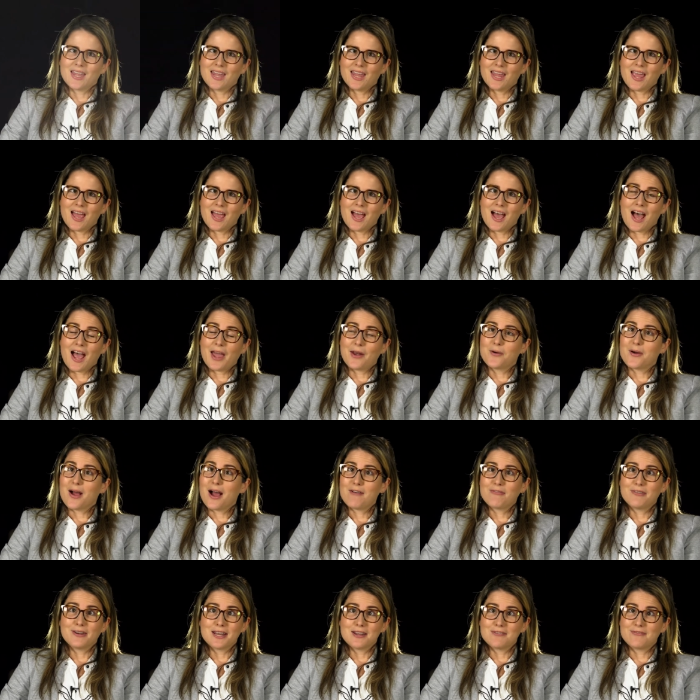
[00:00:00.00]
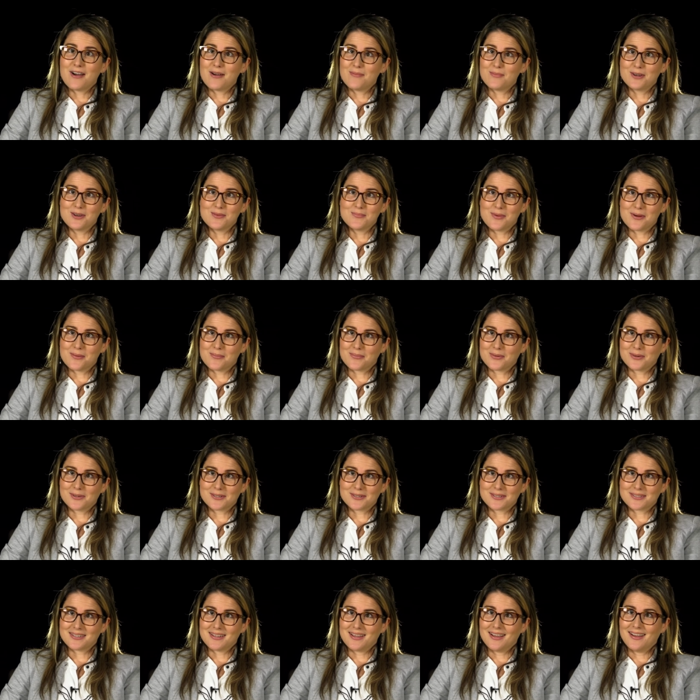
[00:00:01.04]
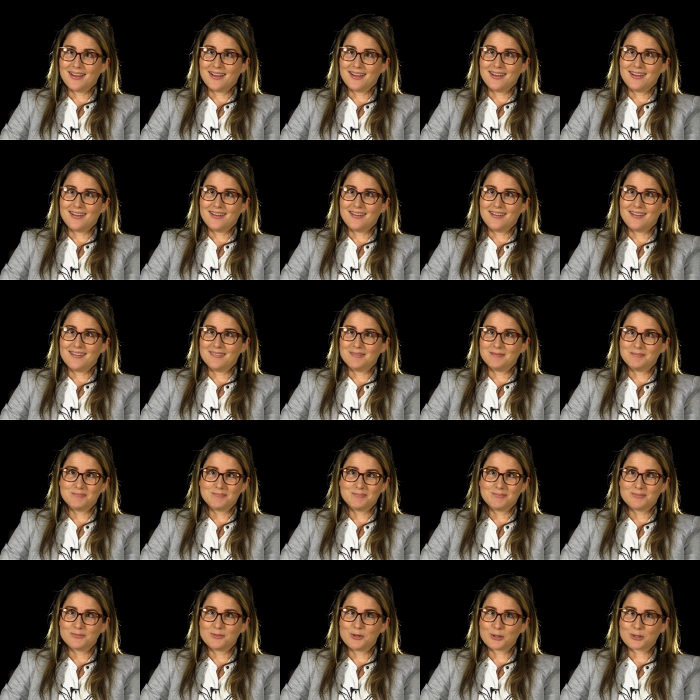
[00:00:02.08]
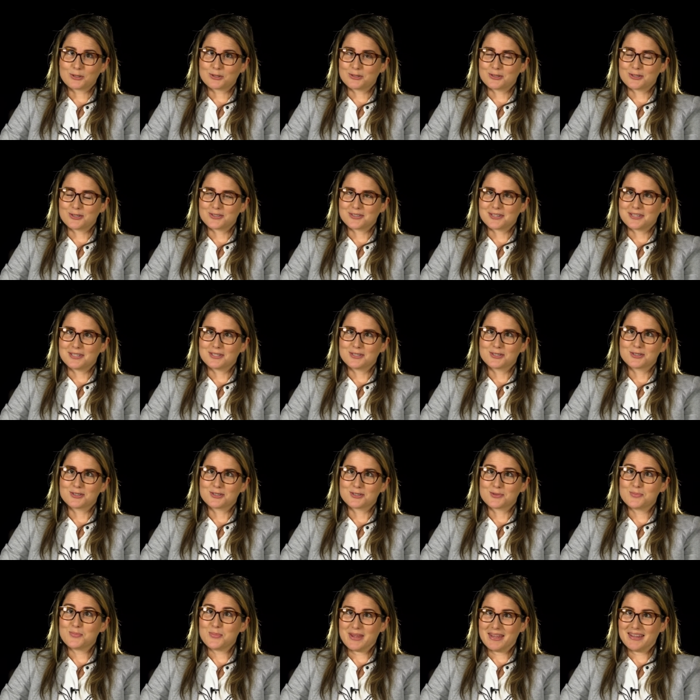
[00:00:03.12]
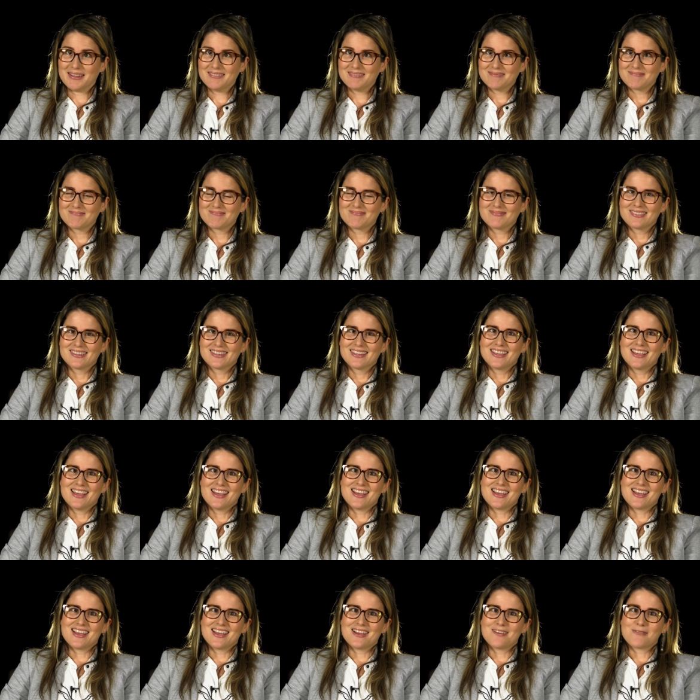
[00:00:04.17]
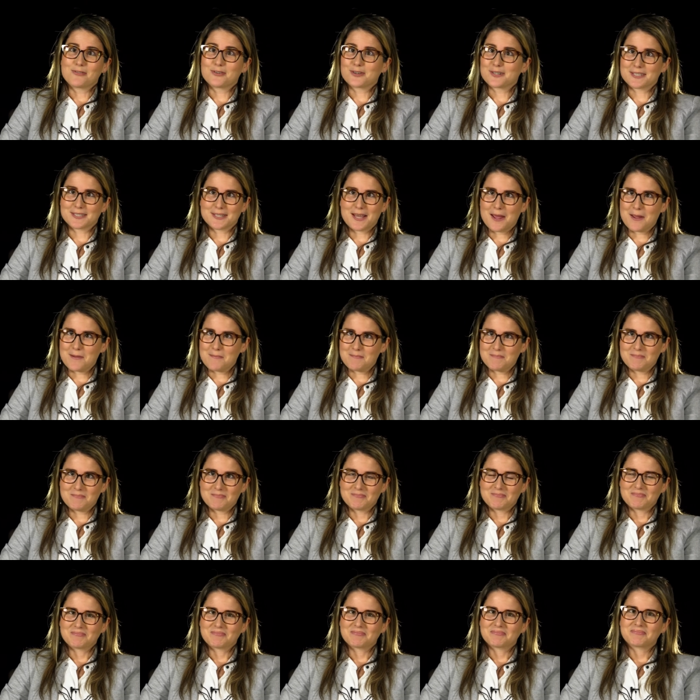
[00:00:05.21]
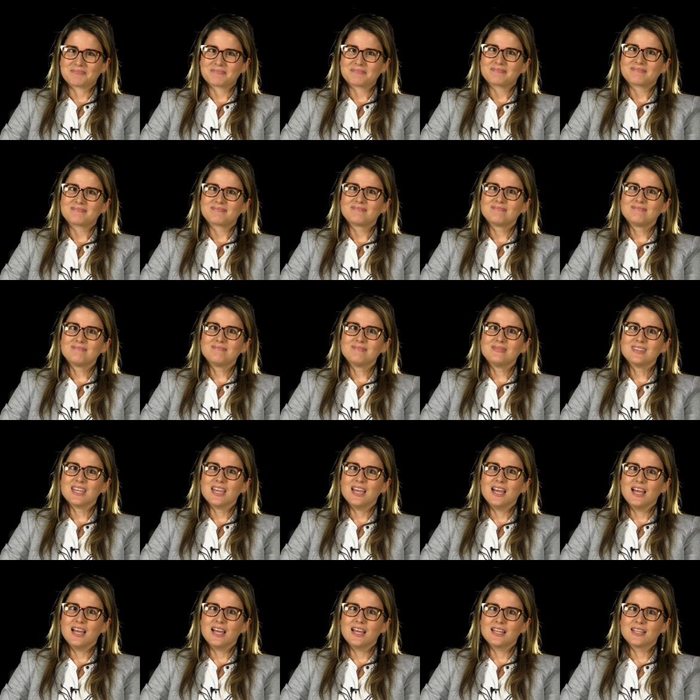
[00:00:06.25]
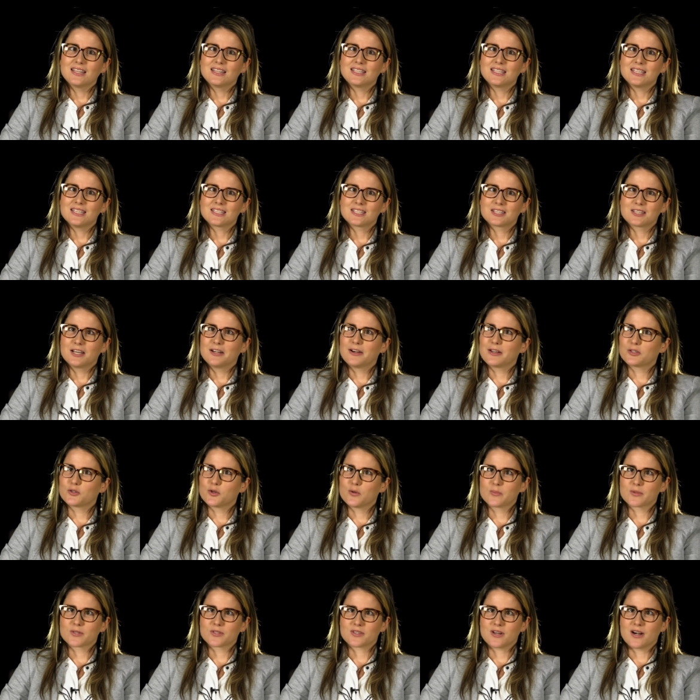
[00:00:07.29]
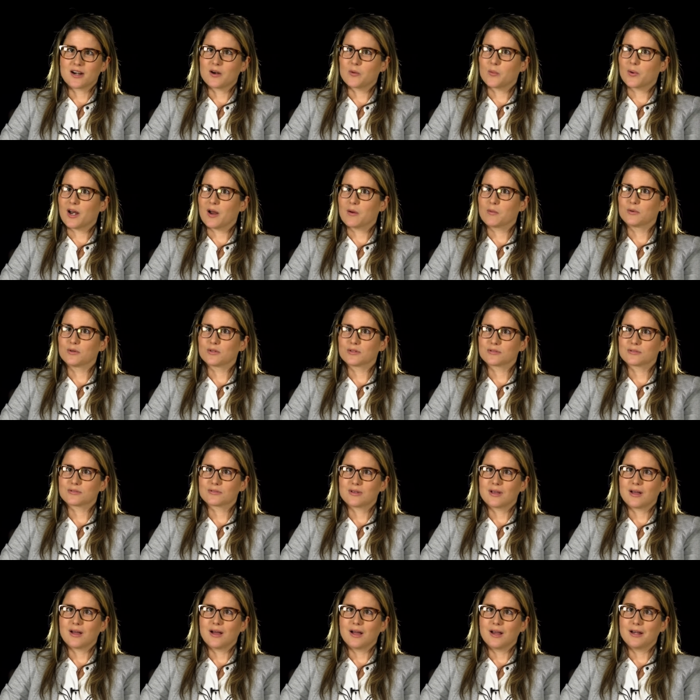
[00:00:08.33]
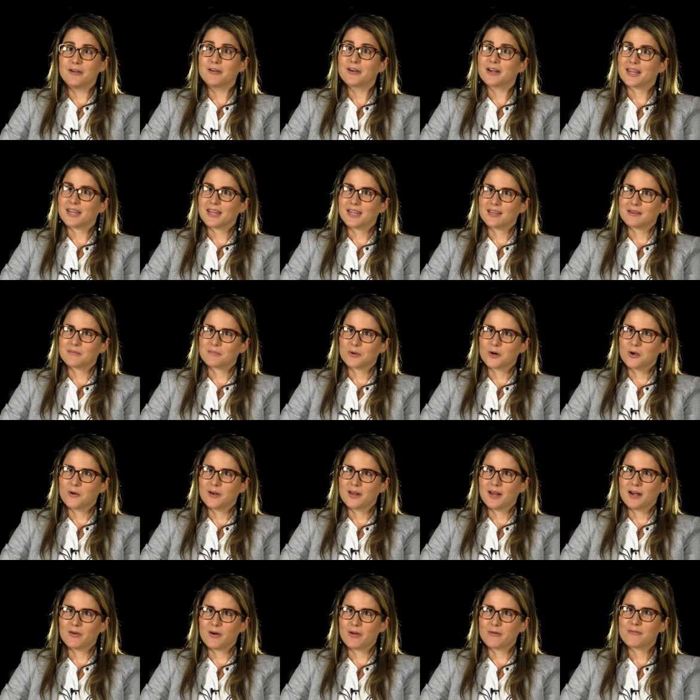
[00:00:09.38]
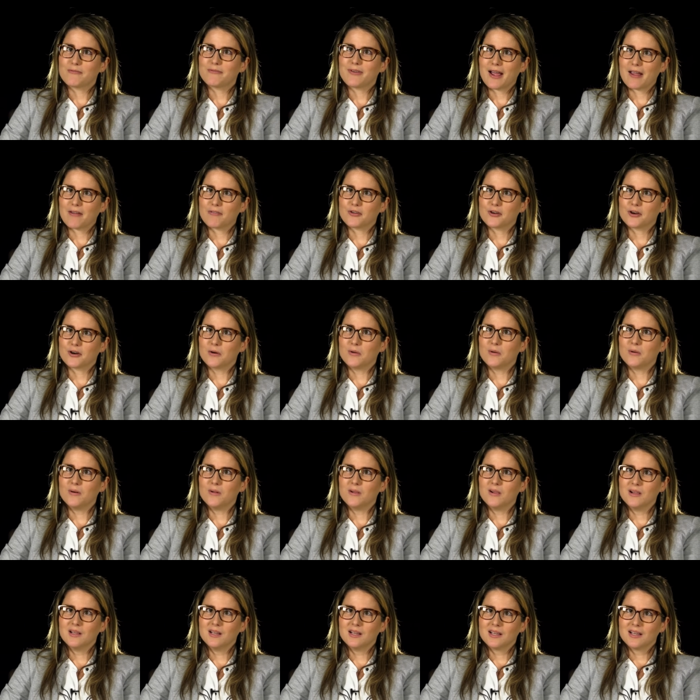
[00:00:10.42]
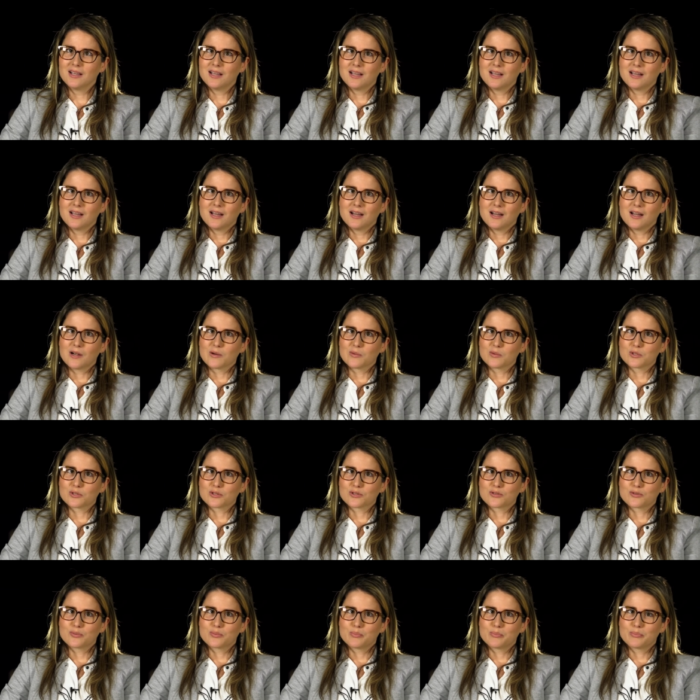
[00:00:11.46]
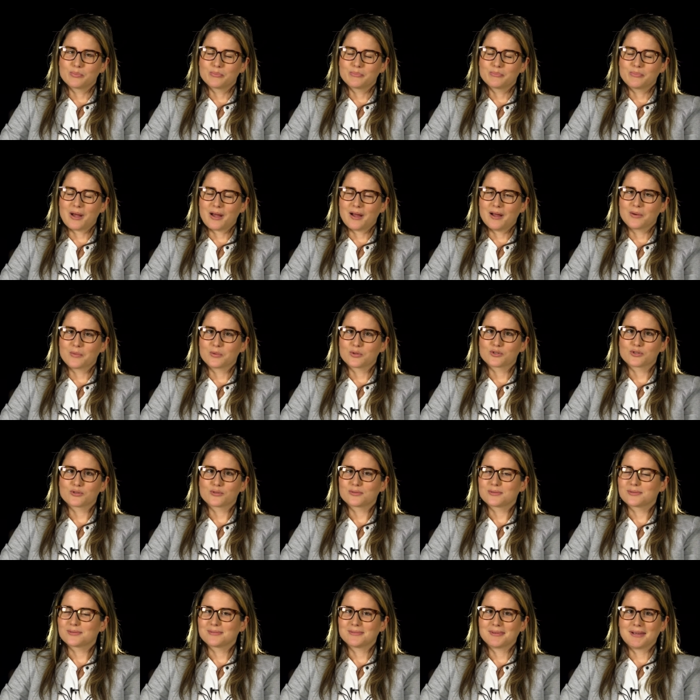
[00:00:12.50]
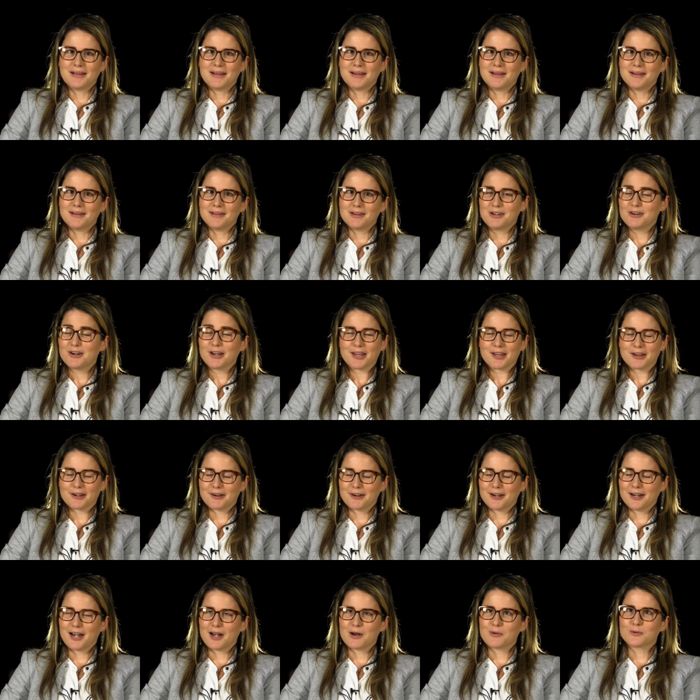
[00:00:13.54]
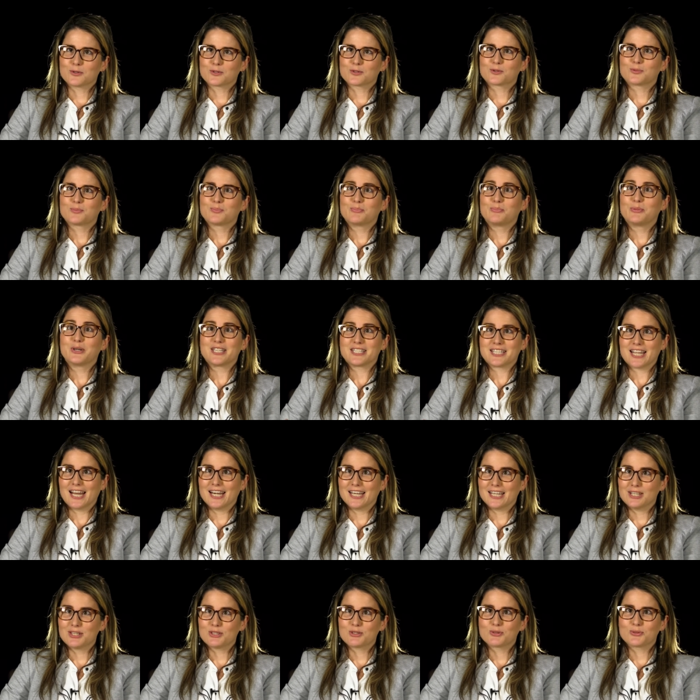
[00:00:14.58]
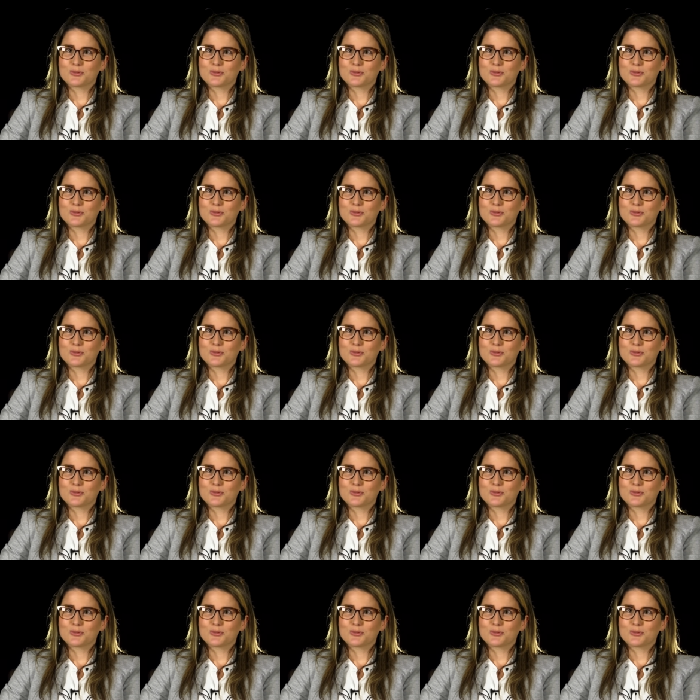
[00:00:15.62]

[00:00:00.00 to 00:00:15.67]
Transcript: Yeah, I don't have any family members, uh, doctors, it's just me. Uh, first time. And this little dream started when I was a little kid, probably around five year old. I was I was a little girl and I was pretending